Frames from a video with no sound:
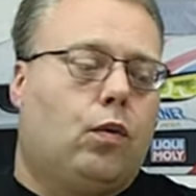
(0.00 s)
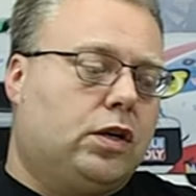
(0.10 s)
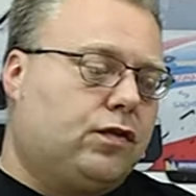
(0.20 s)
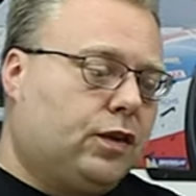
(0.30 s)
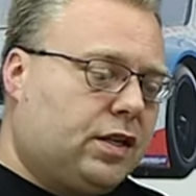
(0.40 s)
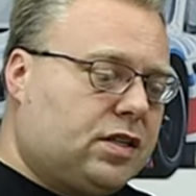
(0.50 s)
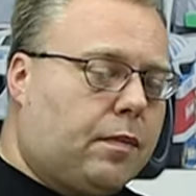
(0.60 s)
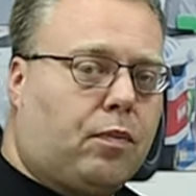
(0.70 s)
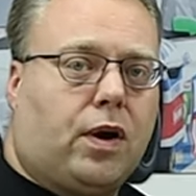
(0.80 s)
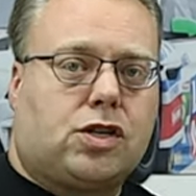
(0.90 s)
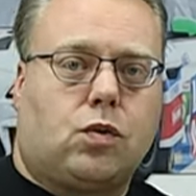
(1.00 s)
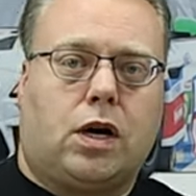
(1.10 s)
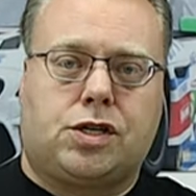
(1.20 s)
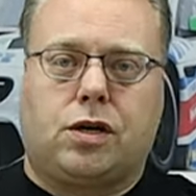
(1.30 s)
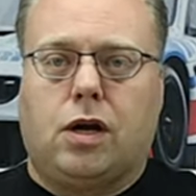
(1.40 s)
which for this type of pressure
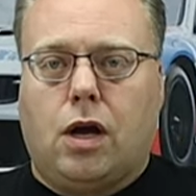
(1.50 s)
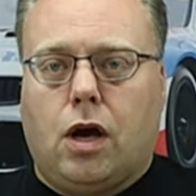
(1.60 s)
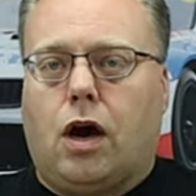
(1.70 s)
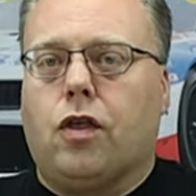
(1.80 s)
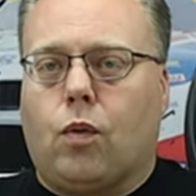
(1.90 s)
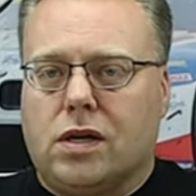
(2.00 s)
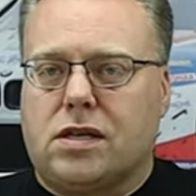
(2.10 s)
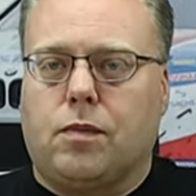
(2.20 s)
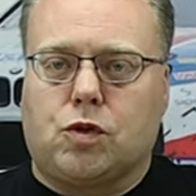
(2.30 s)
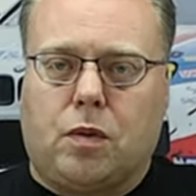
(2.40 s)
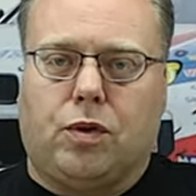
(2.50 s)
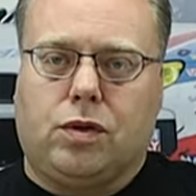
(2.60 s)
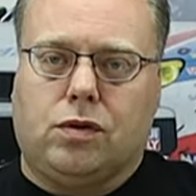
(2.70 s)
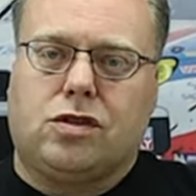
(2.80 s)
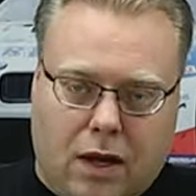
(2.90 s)
washer are the ones that most people
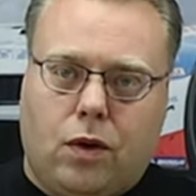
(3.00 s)
use.